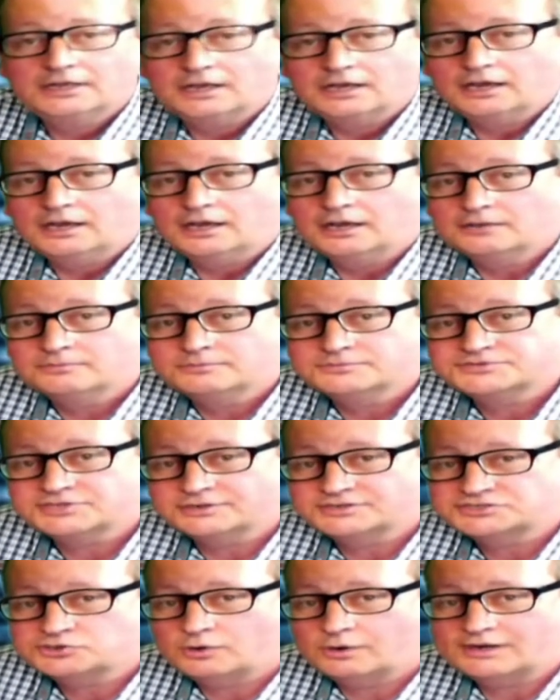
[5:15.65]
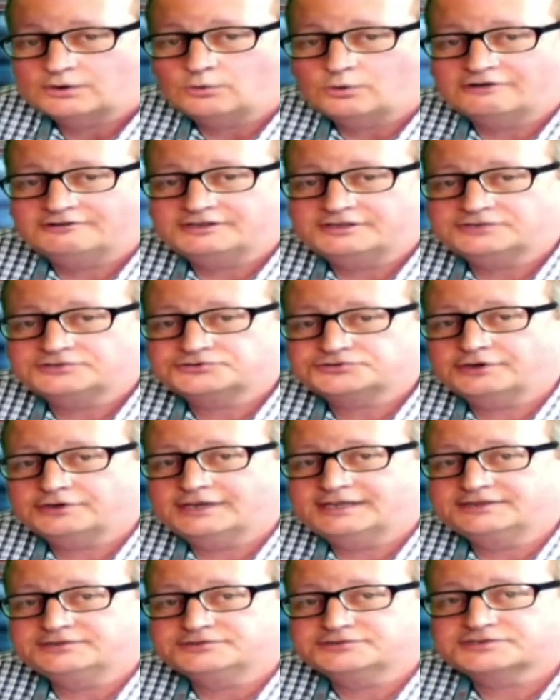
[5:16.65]
So it's quite a worrying
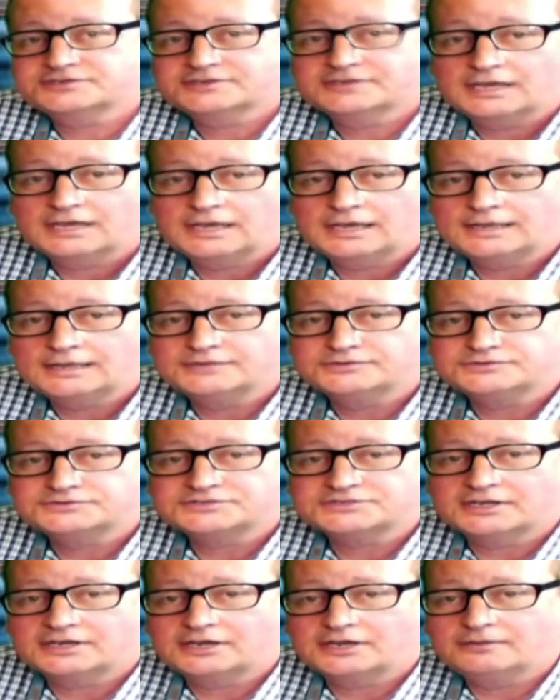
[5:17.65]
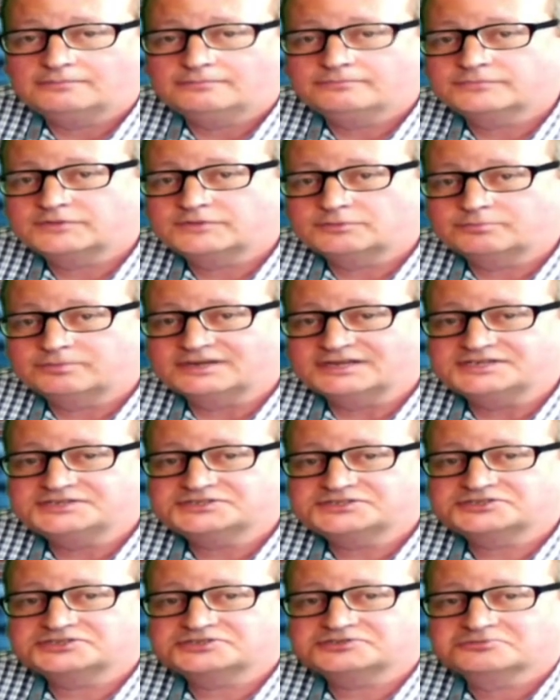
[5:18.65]
trend, and the
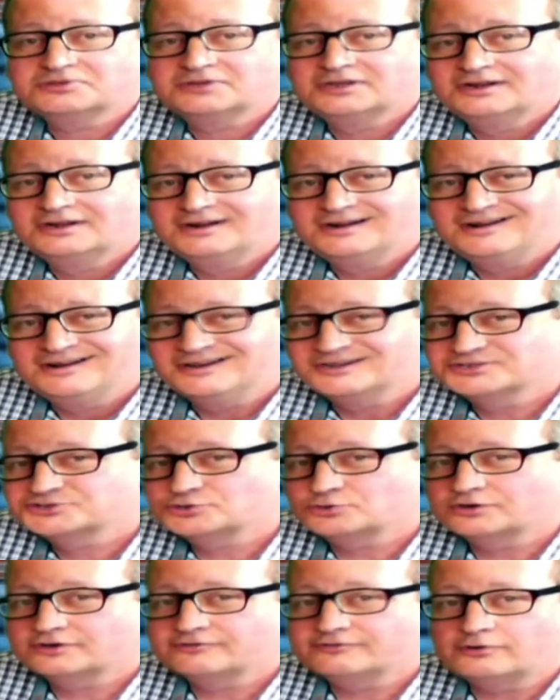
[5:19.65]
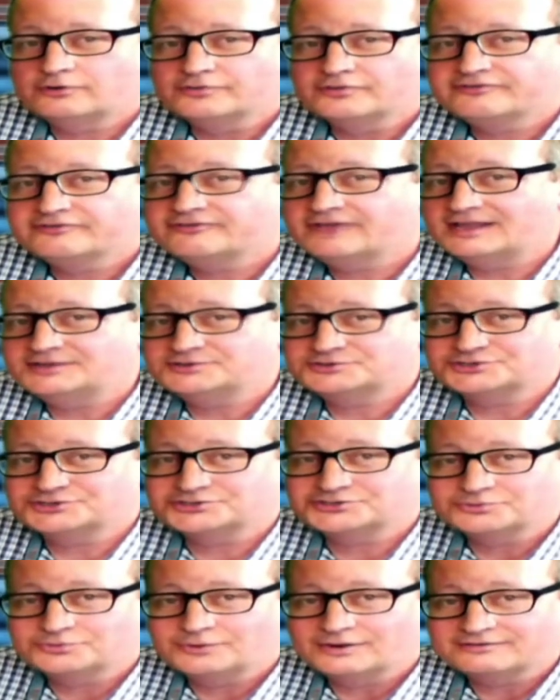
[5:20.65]
police are sort of on the fence
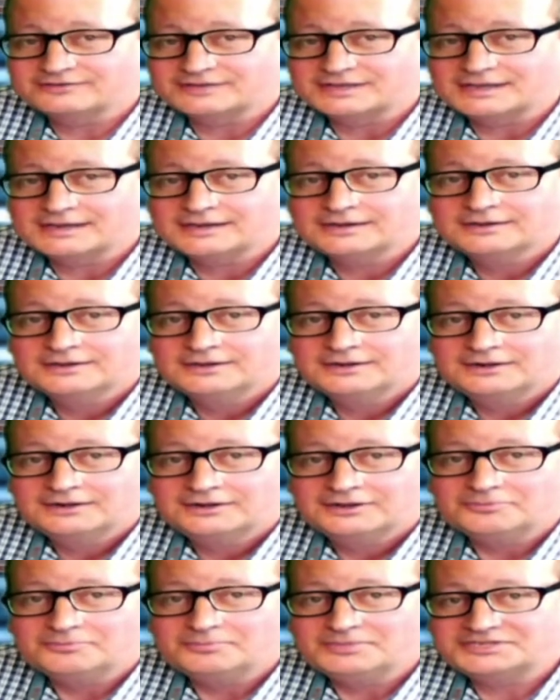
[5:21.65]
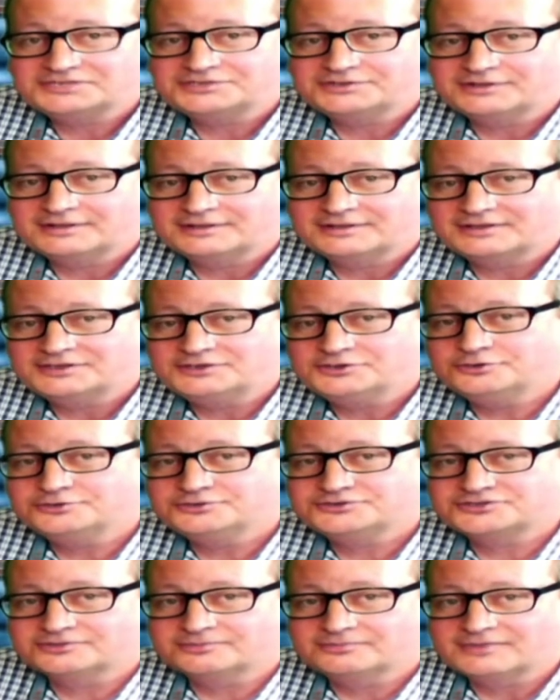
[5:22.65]
as to whether they're admitting that they
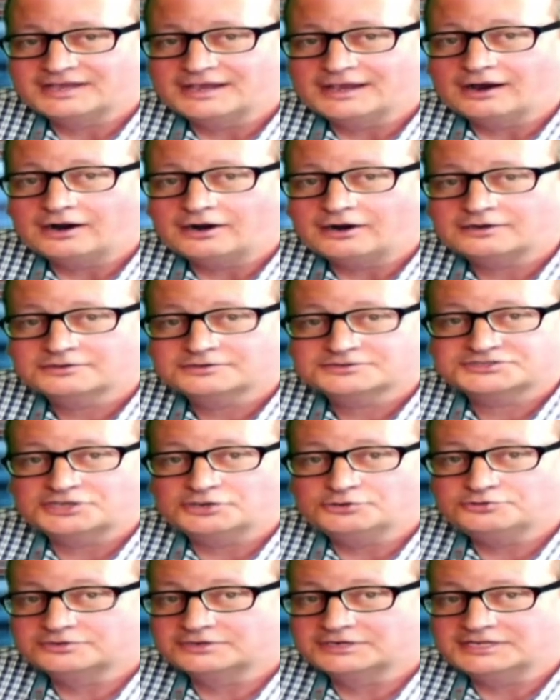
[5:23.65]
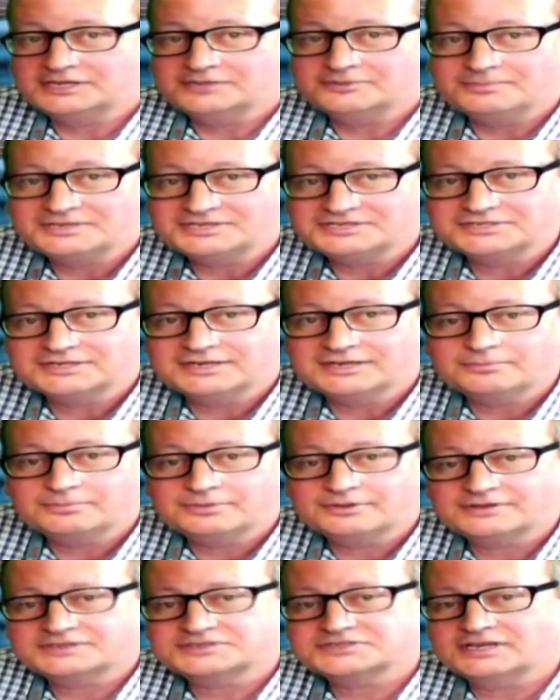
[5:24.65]
use them. They are tokenly admitting it,
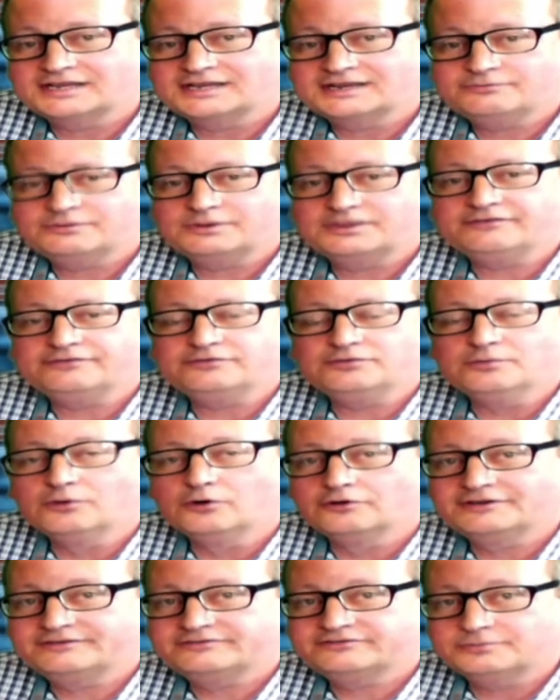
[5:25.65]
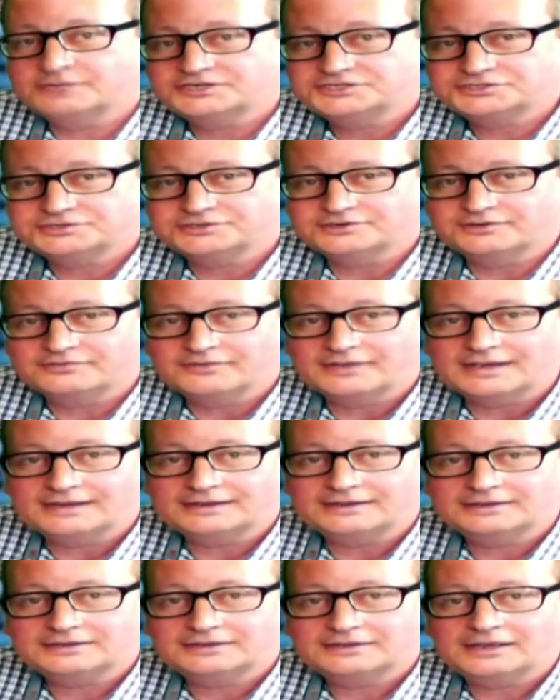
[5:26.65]
but they're saying if we give you more information than
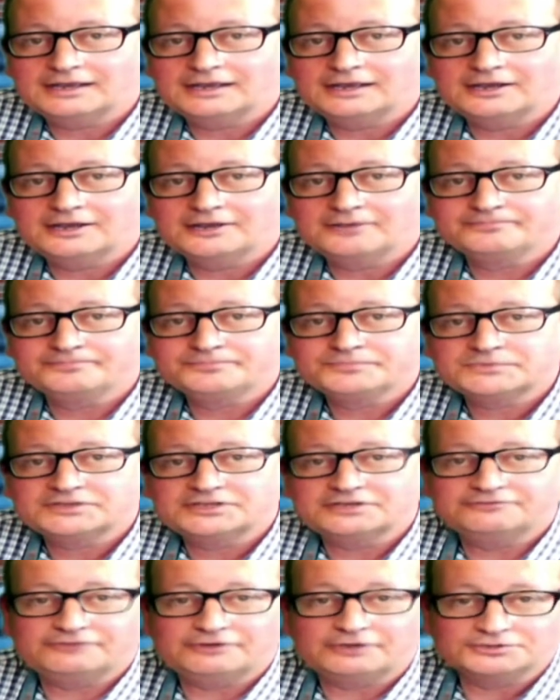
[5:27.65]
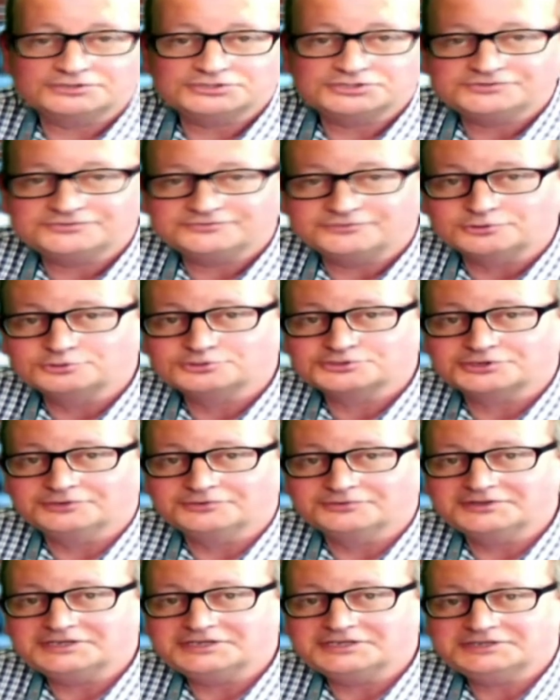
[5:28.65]
that, the advantage falls
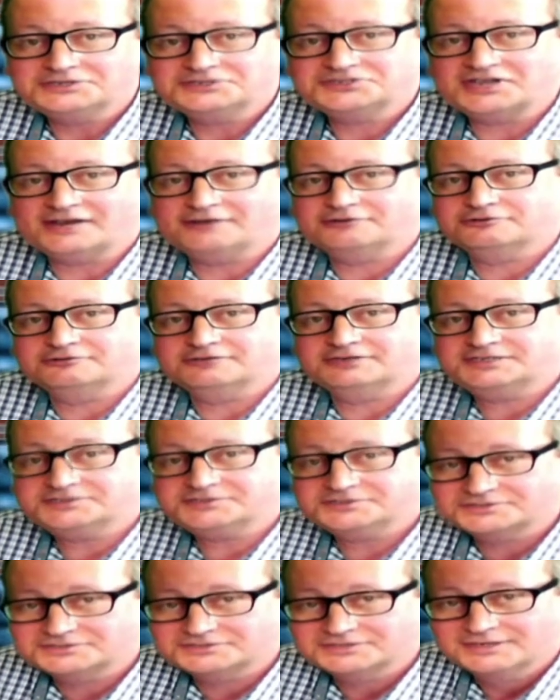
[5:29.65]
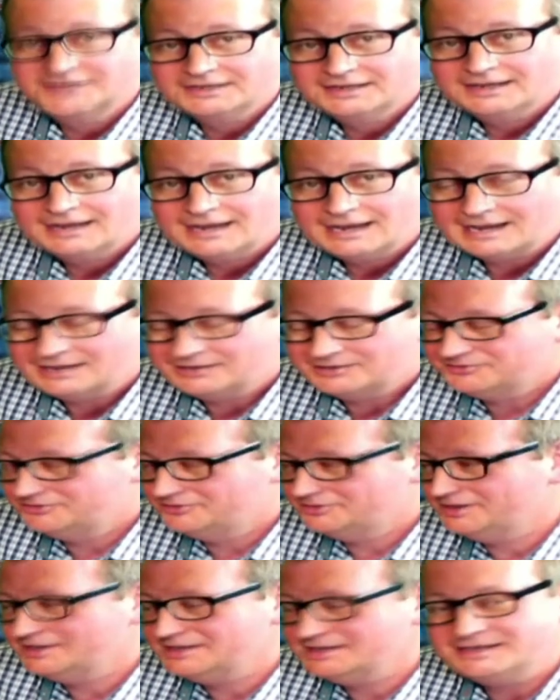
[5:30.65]
on the terrorists and
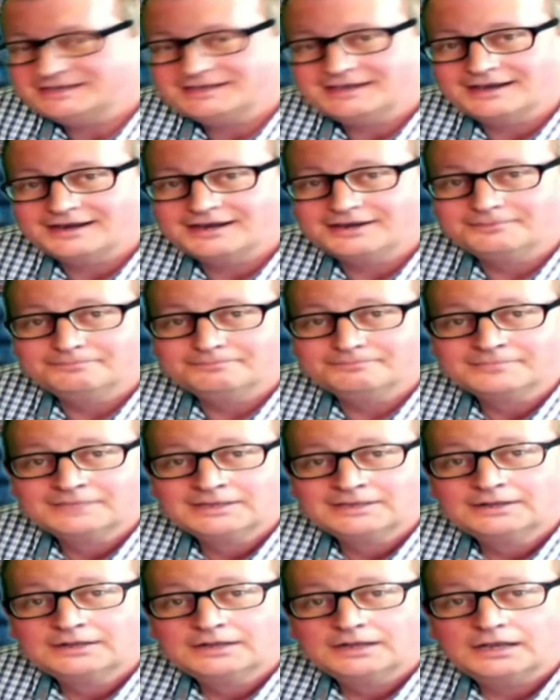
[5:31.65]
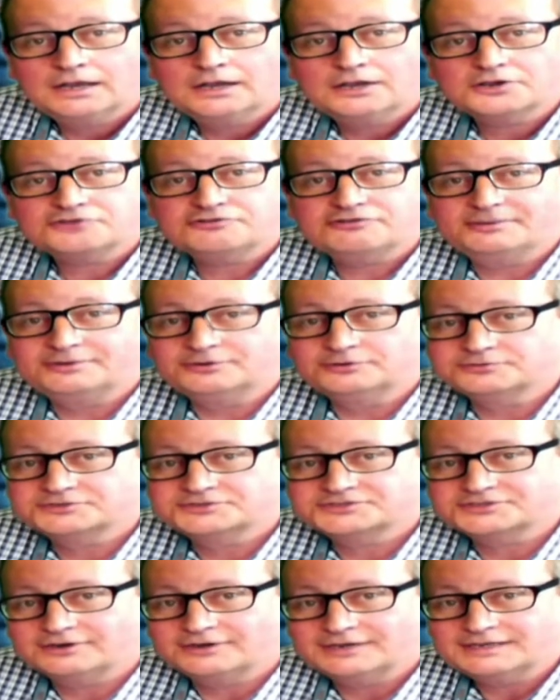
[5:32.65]
the criminal
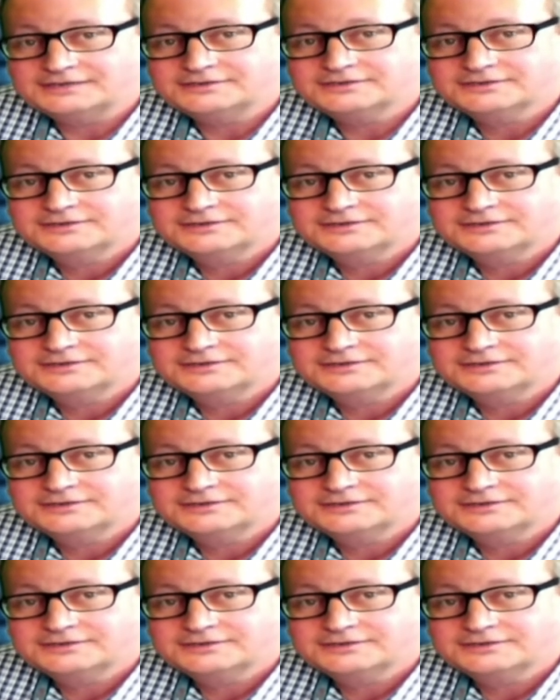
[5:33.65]
side.